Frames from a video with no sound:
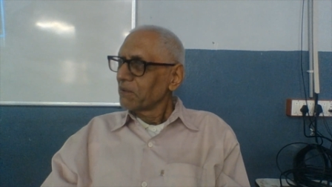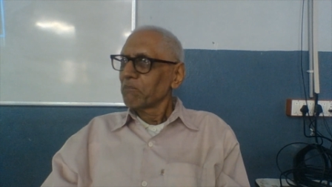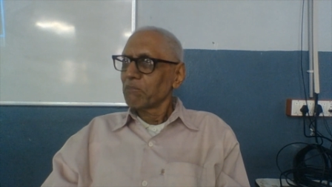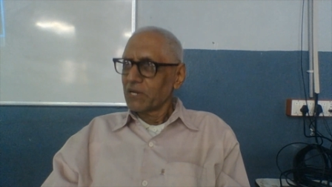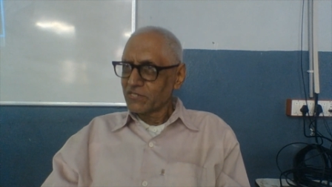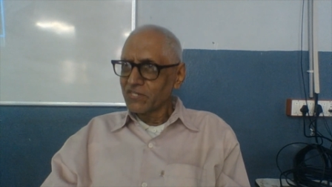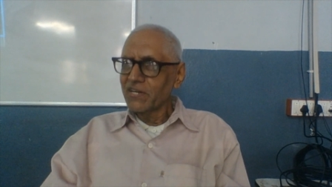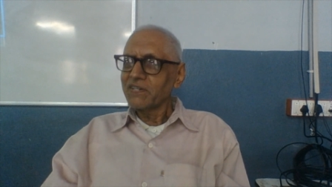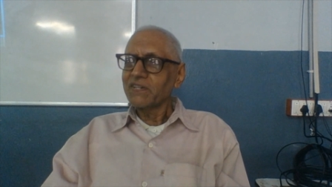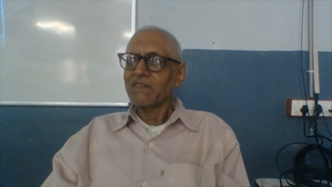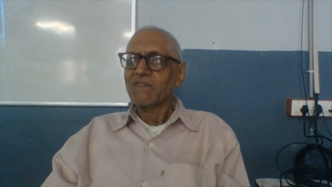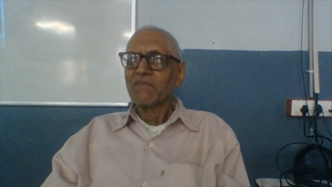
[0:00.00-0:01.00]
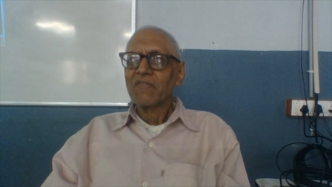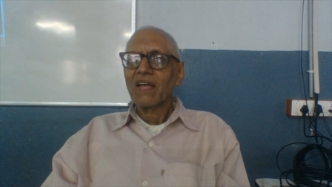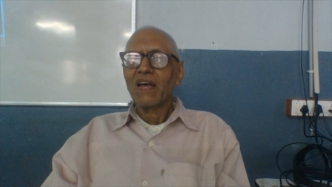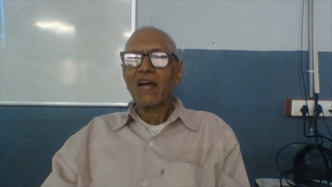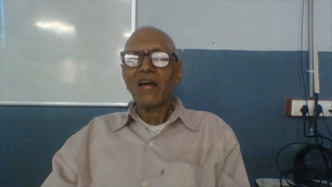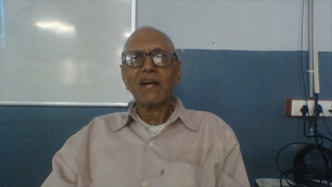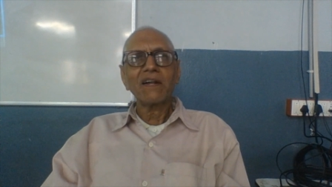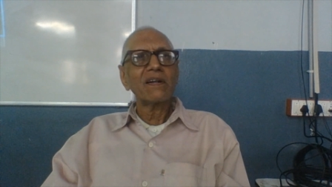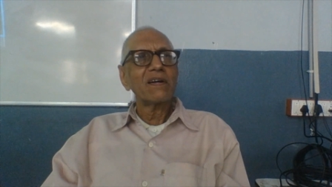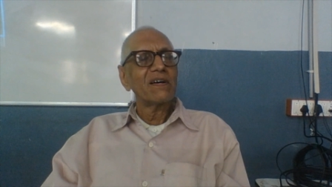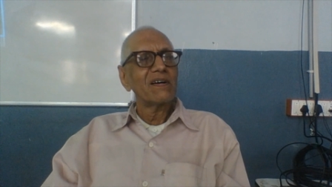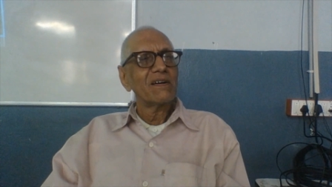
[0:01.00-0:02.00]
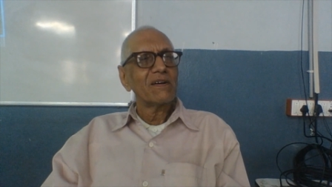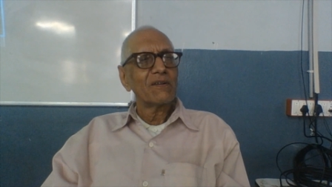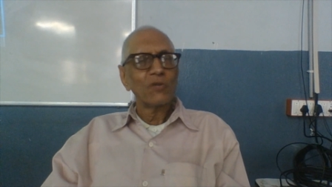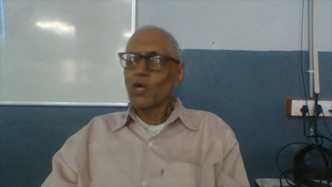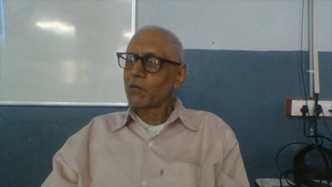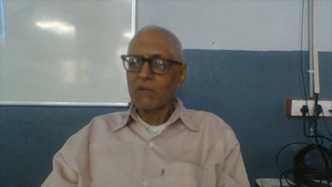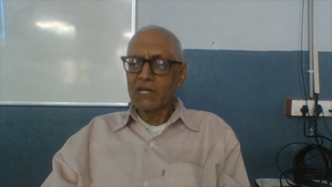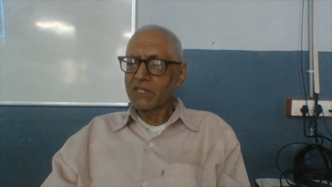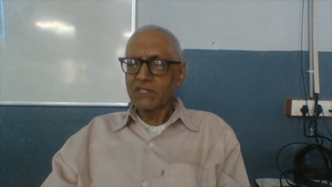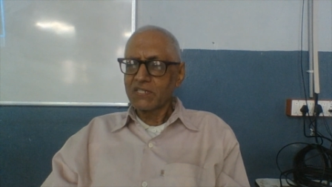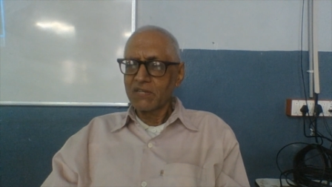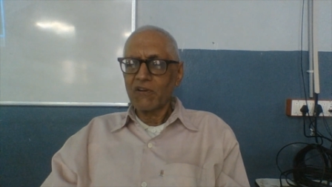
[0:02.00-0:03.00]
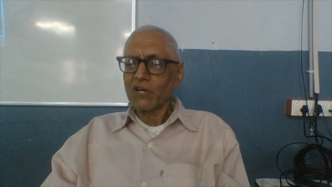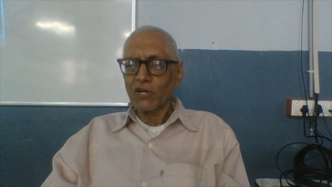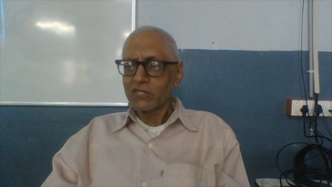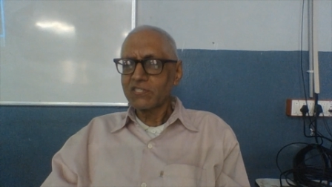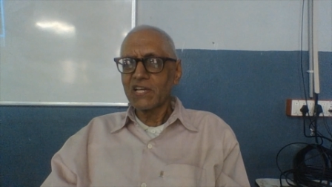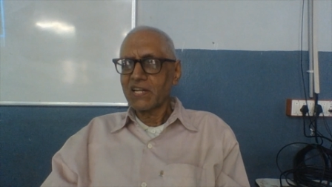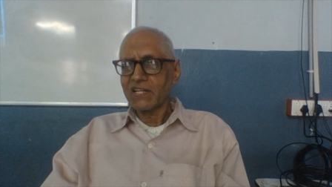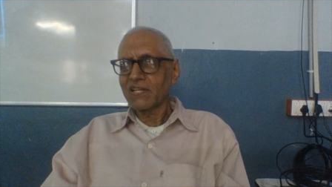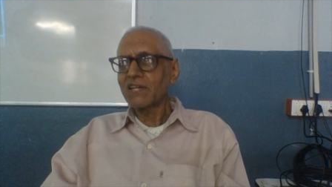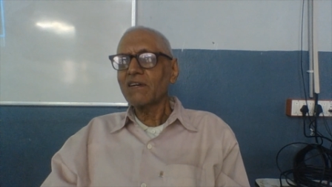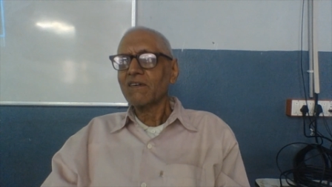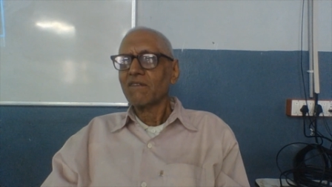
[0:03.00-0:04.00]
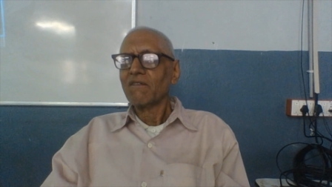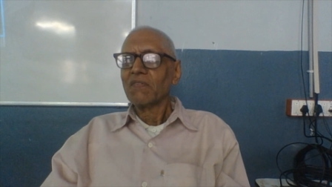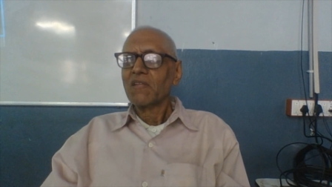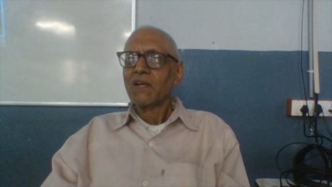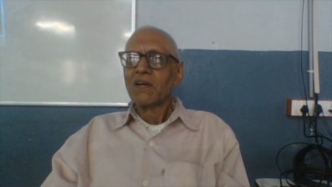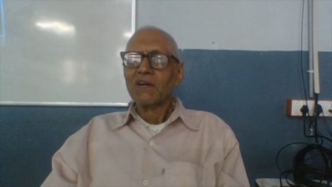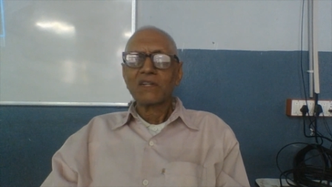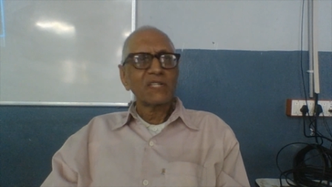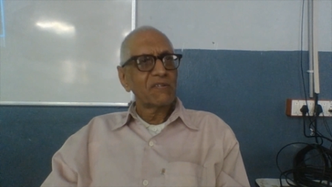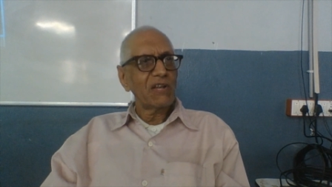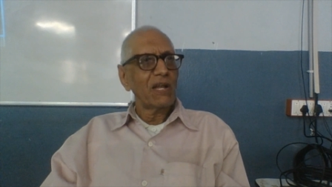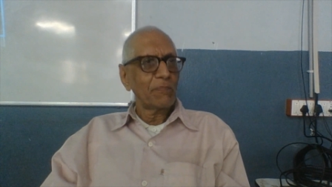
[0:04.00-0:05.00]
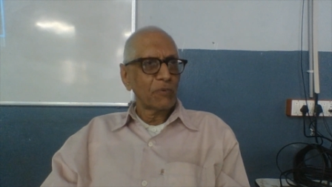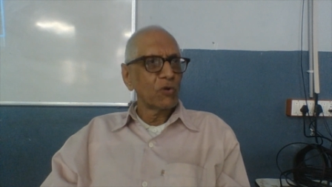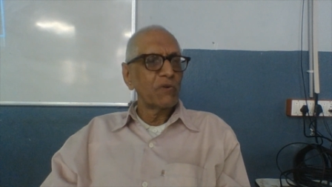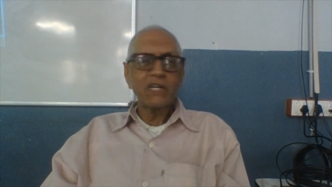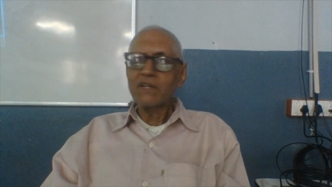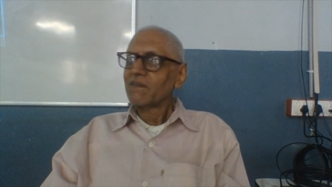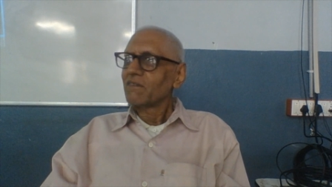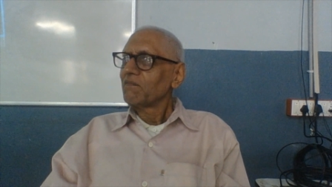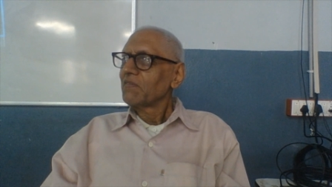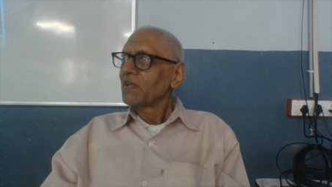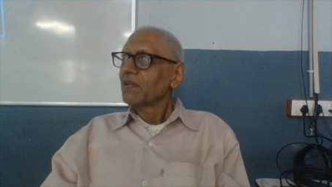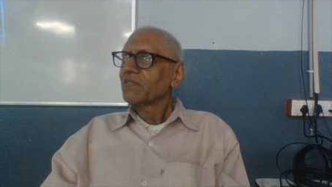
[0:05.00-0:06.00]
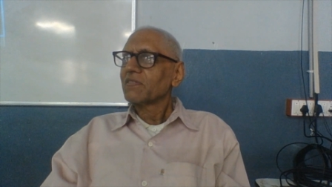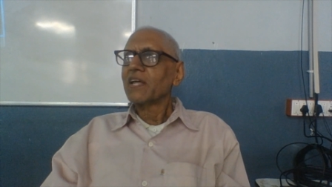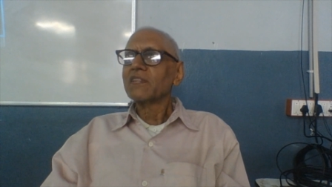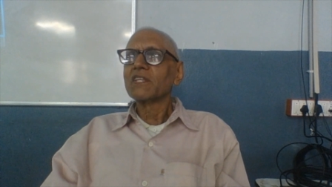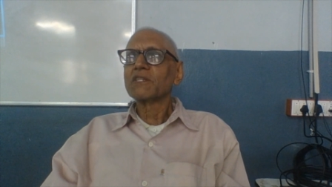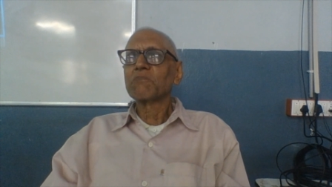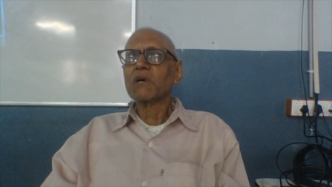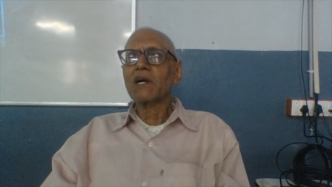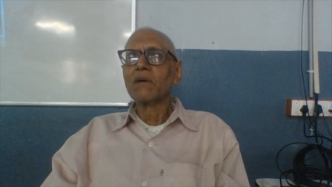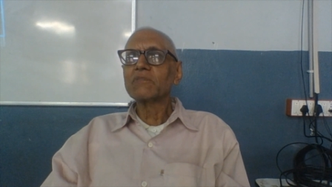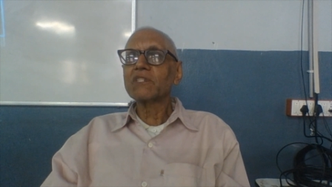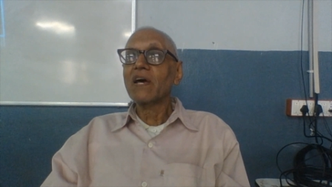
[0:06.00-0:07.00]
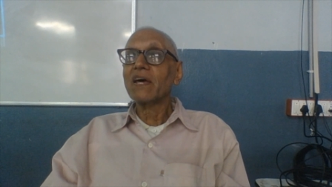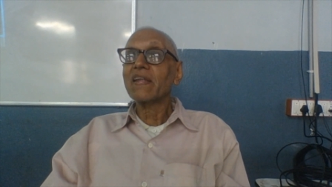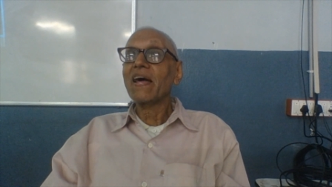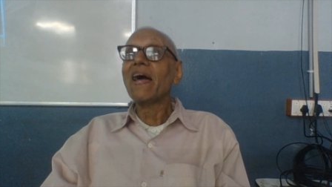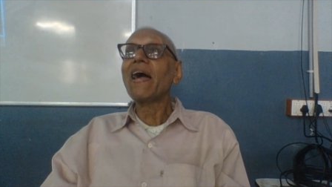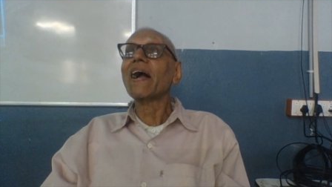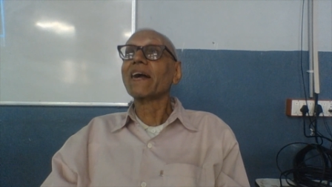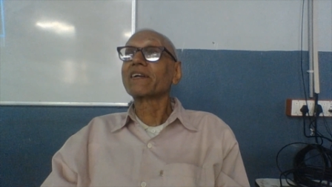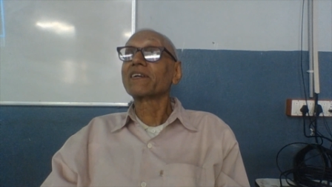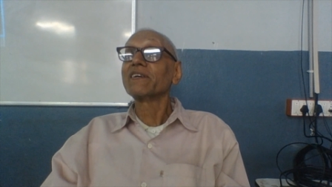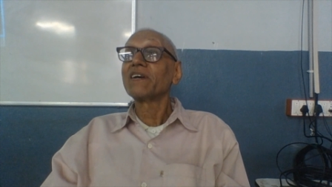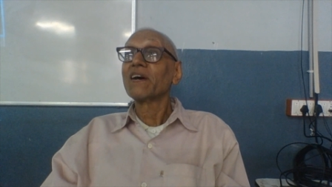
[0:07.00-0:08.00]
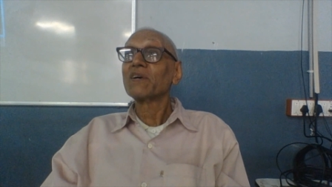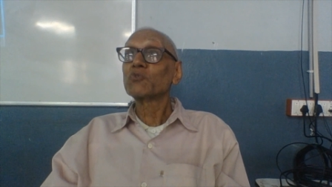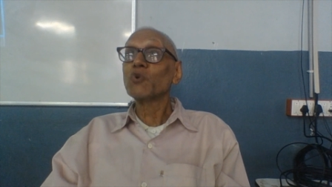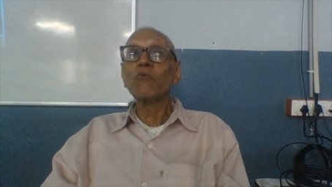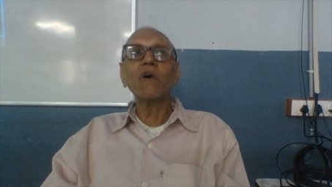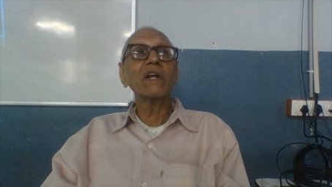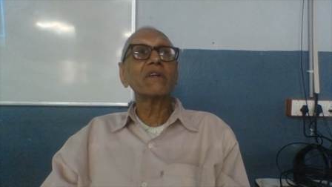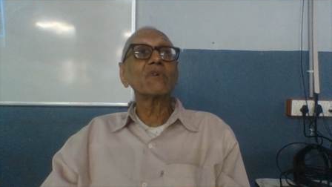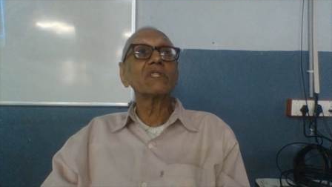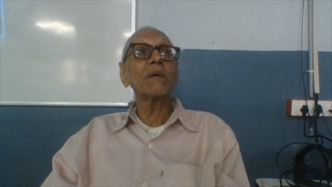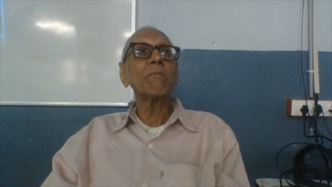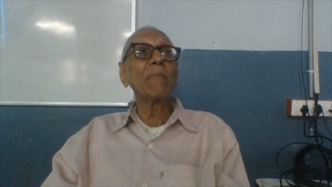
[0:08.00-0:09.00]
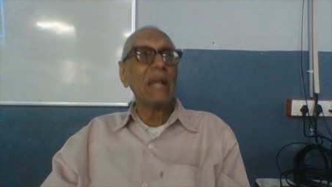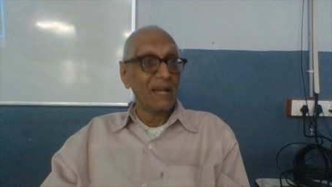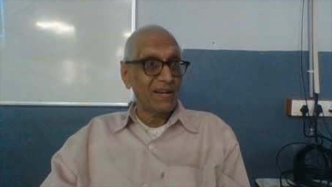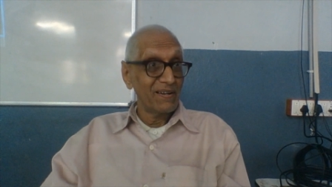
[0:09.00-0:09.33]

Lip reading: President, and normally she will not say anything. She will approve it, then this becomes an act. So far it was a bill.